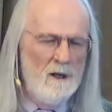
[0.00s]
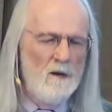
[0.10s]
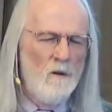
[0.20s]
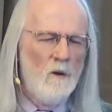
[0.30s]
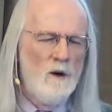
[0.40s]

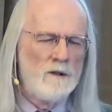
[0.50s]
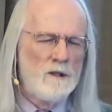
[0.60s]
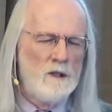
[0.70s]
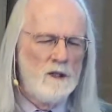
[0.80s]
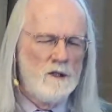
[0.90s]
was
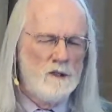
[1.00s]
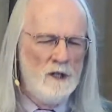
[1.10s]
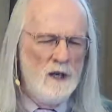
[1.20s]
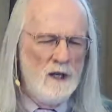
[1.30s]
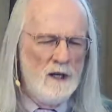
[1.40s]

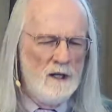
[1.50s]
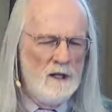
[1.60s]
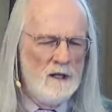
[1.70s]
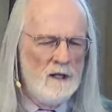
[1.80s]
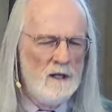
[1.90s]
initiated
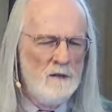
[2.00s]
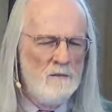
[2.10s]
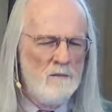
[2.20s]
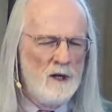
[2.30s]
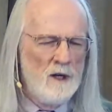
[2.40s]

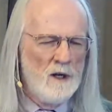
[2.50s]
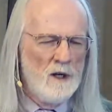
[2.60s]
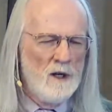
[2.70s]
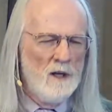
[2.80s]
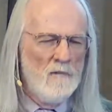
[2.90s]

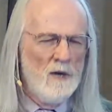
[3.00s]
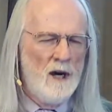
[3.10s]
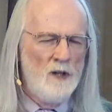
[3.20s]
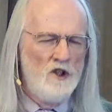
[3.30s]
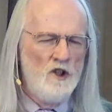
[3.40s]
merely by
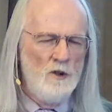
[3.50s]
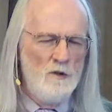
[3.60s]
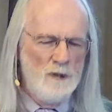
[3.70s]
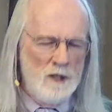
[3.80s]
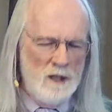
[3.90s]

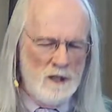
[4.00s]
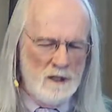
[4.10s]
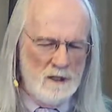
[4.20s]
choosing it.